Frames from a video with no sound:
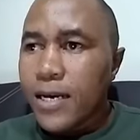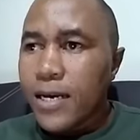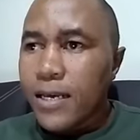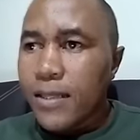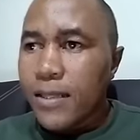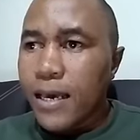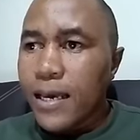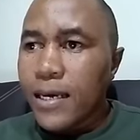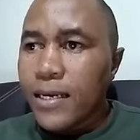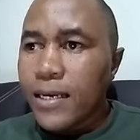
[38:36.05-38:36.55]

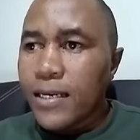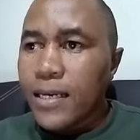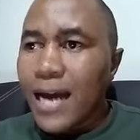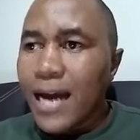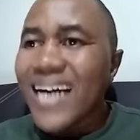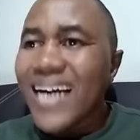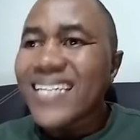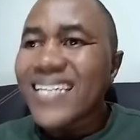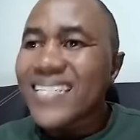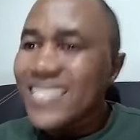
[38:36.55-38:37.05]
they
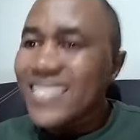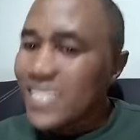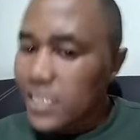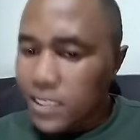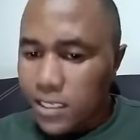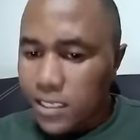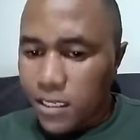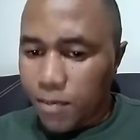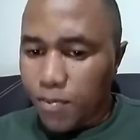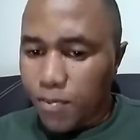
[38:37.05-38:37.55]

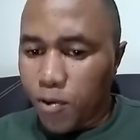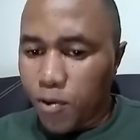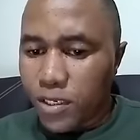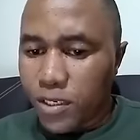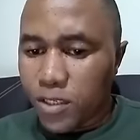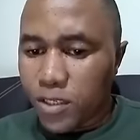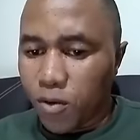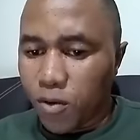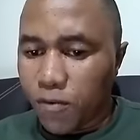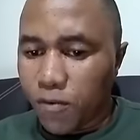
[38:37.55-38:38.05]
assist the
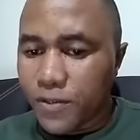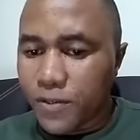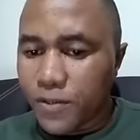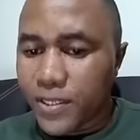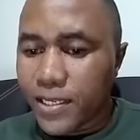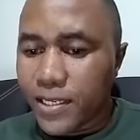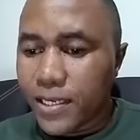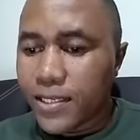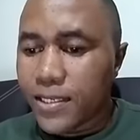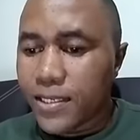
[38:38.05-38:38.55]
police
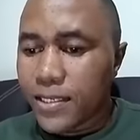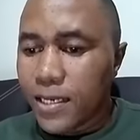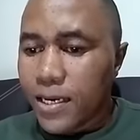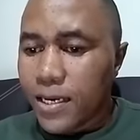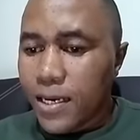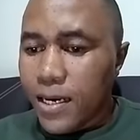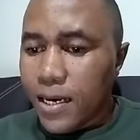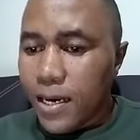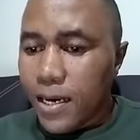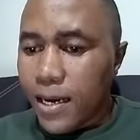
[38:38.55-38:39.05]
officers
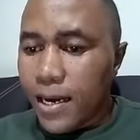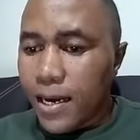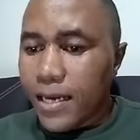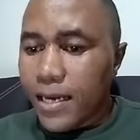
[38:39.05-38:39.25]
uh,